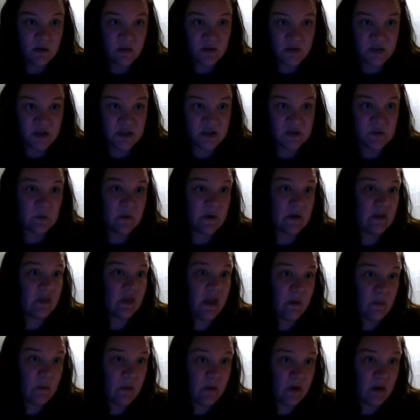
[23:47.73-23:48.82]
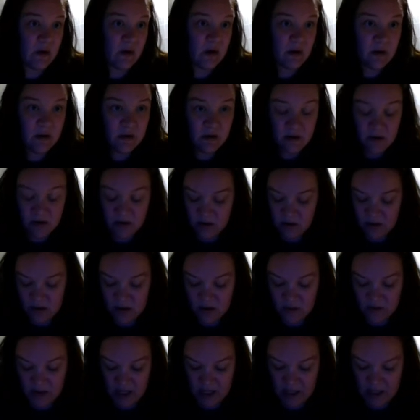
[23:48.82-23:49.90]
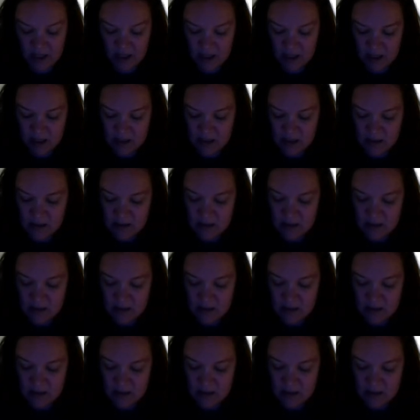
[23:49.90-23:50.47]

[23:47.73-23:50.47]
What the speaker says: which is where they were located.